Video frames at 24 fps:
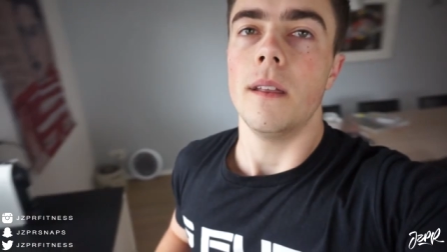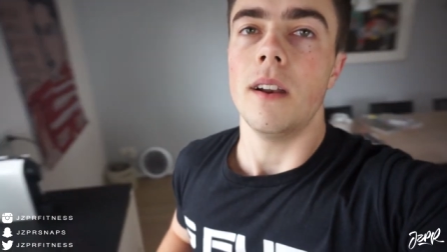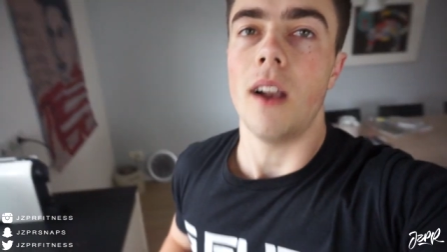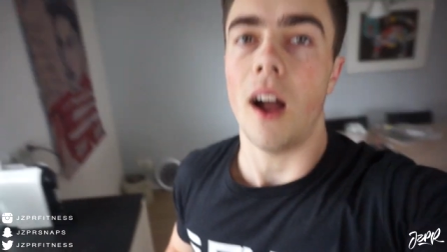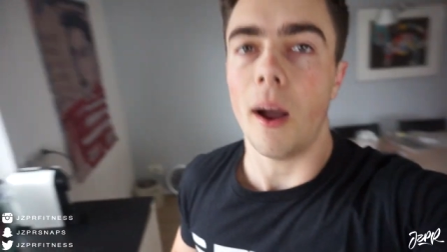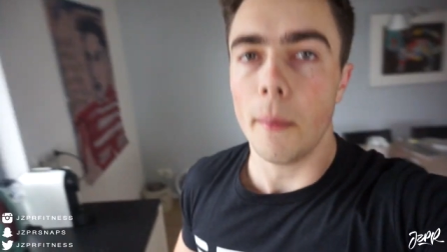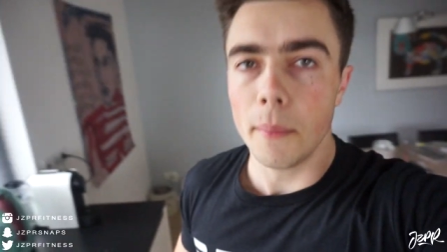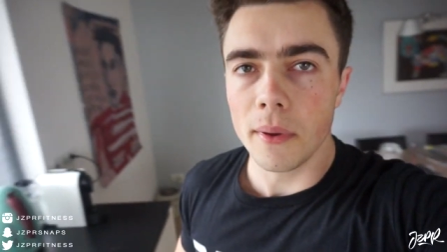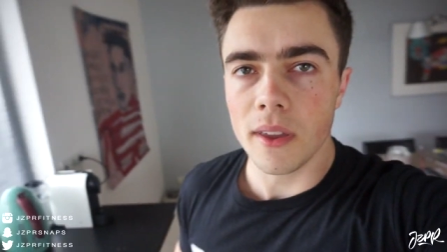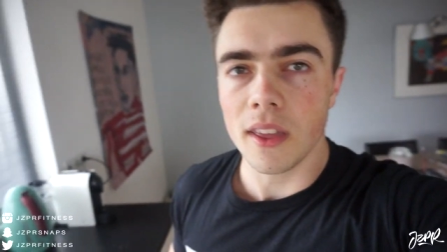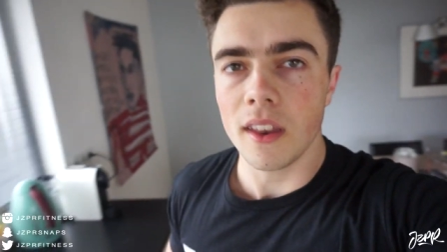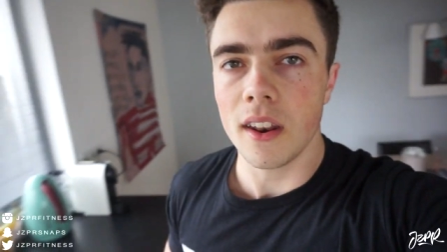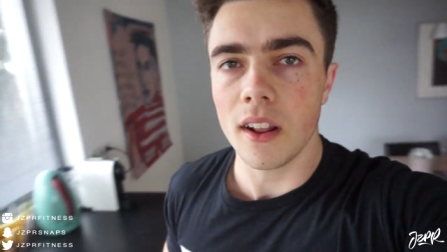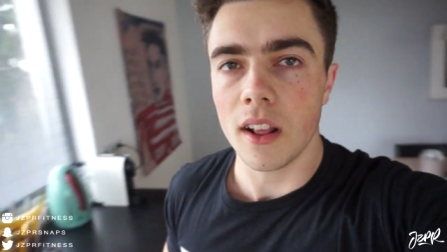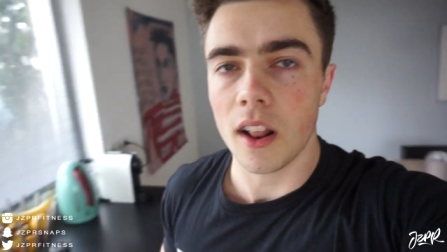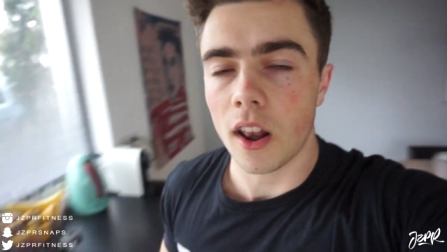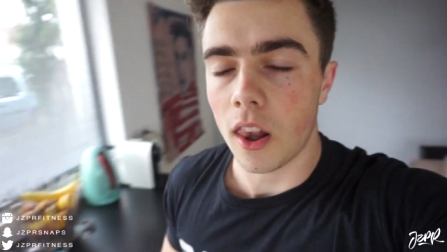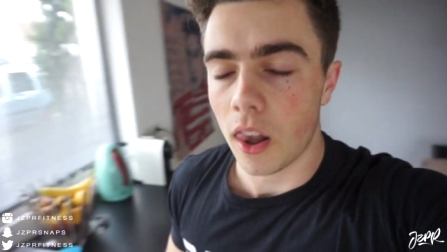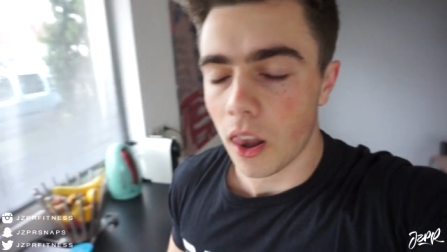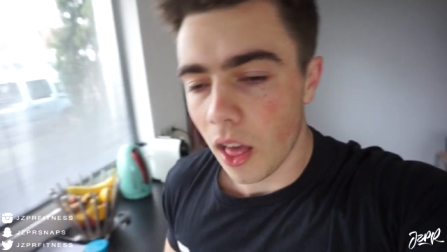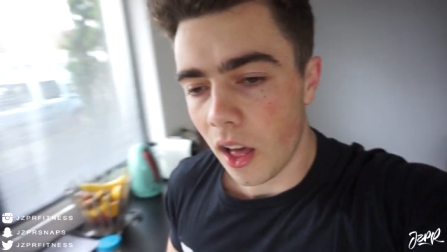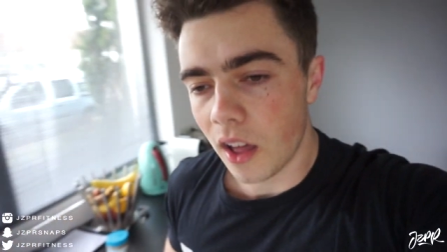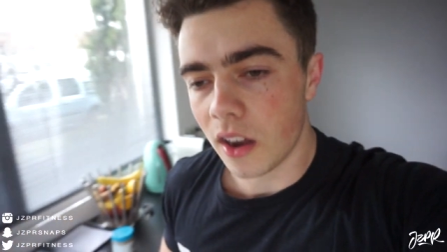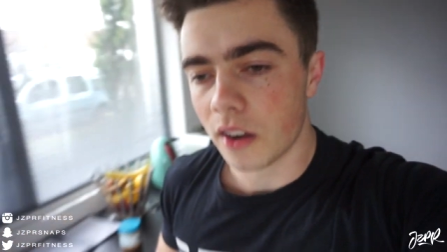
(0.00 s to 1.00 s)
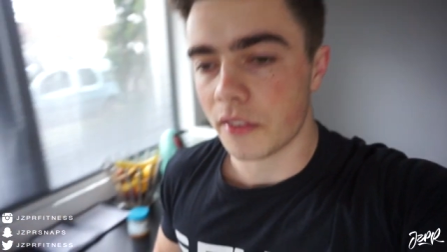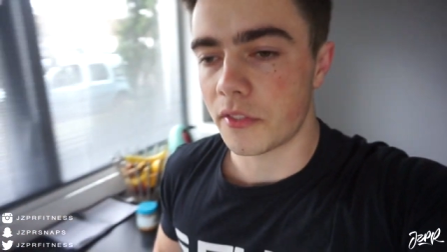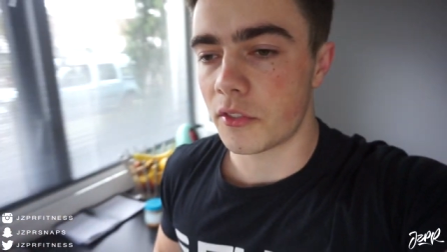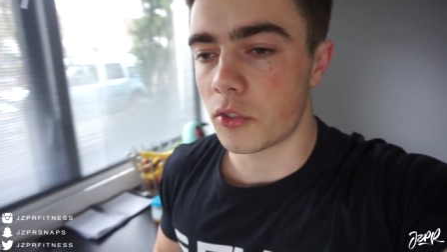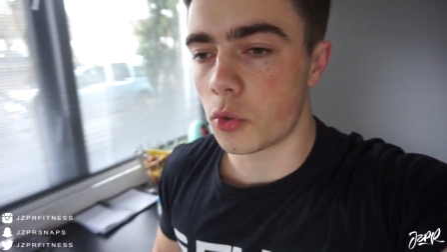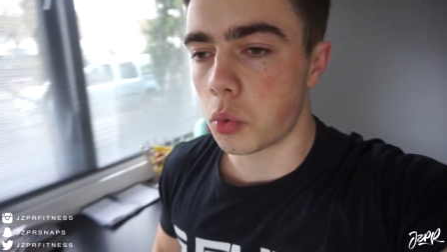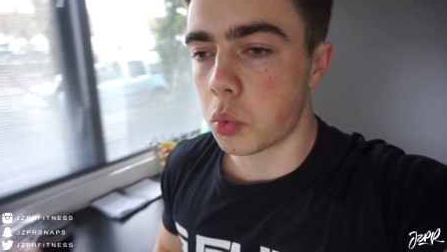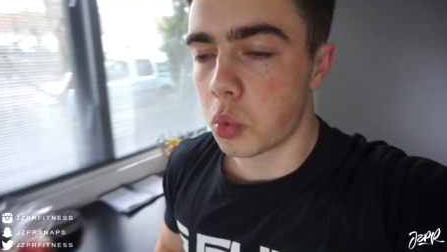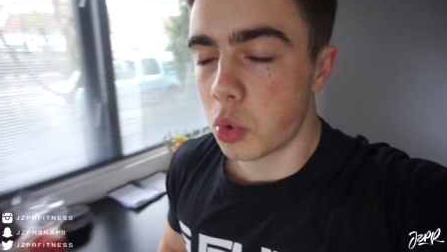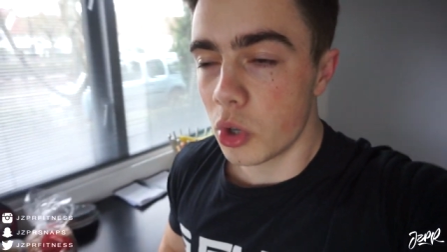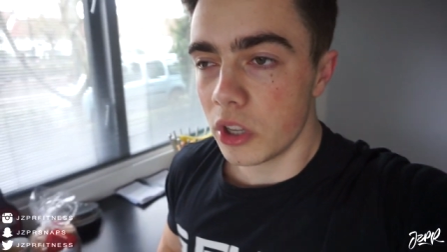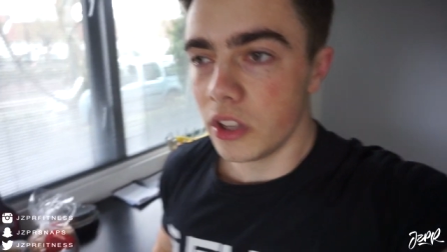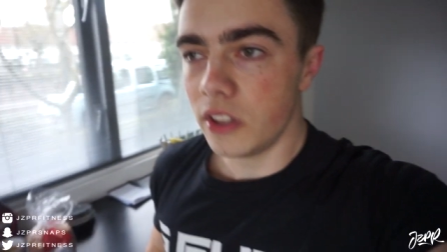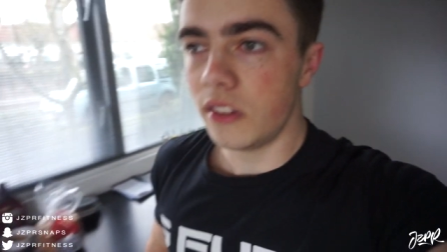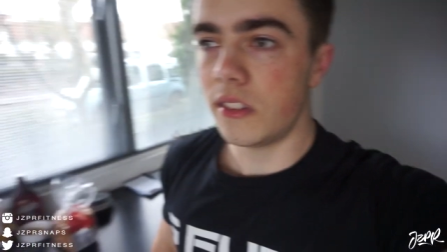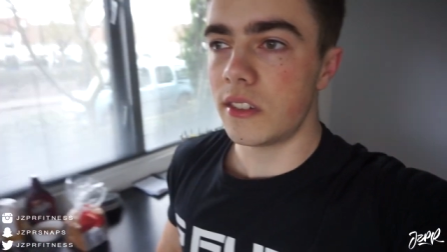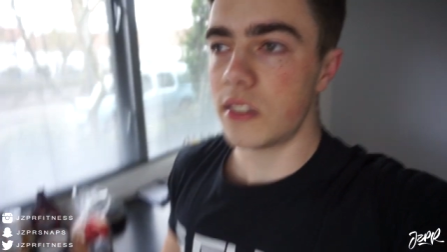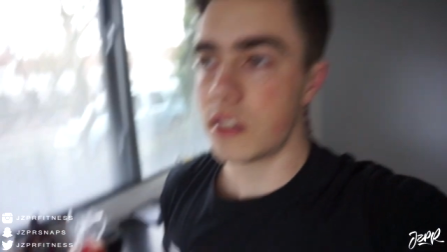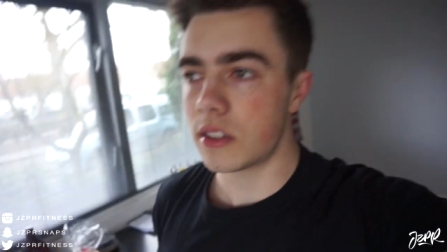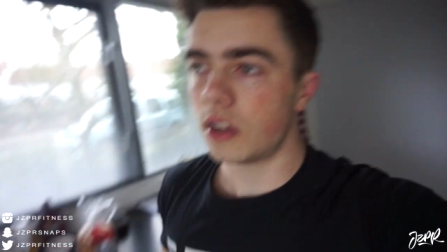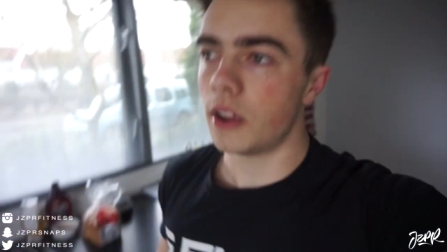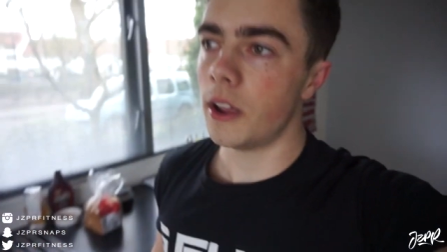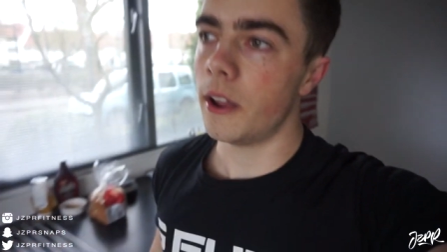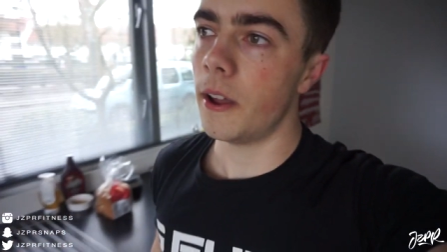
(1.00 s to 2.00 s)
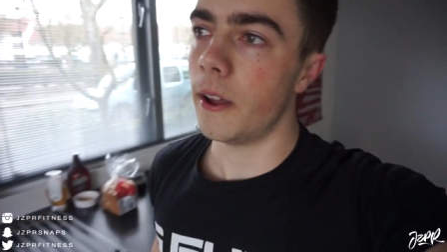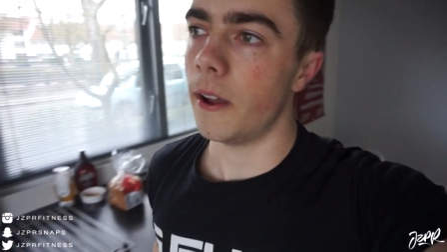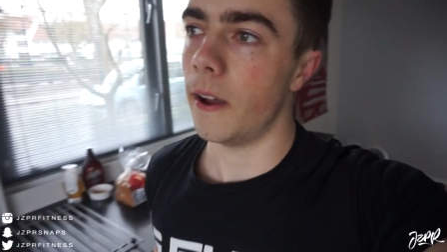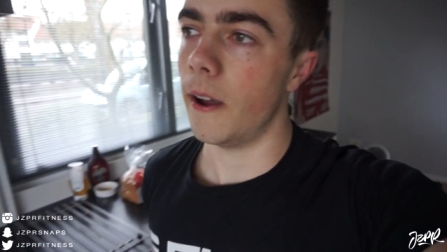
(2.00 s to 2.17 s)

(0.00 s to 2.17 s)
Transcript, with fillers: I've been getting a lot of tweets,